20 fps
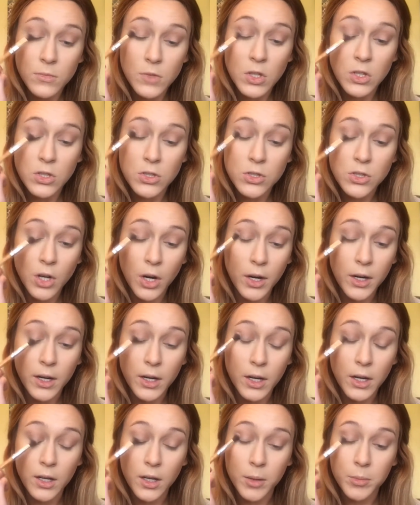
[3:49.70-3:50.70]
I'm just
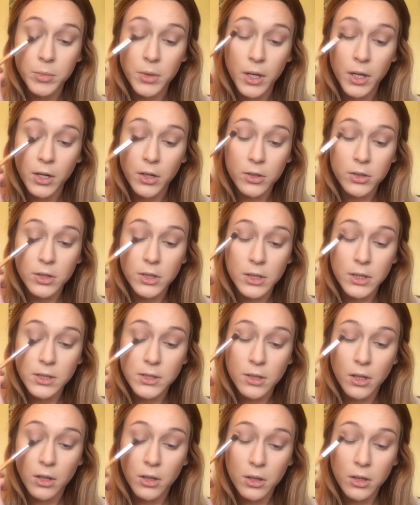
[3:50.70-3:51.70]
darkening up that
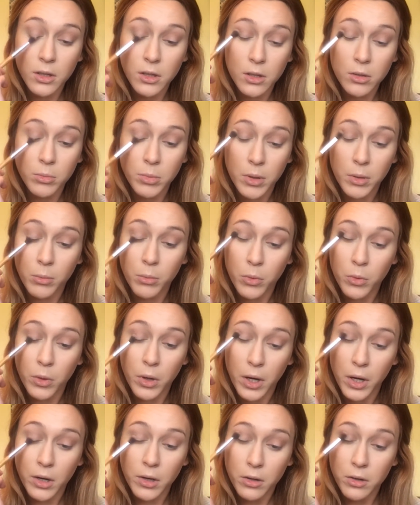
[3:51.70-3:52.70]
crease a little bit
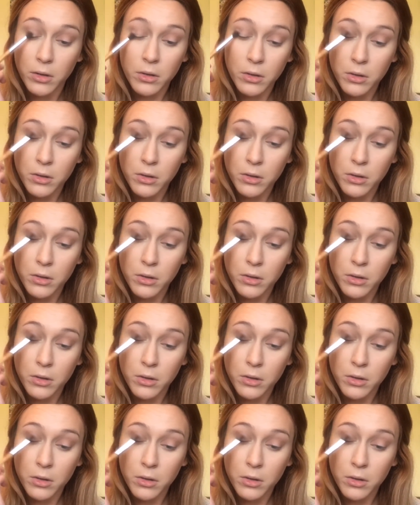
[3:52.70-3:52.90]
more.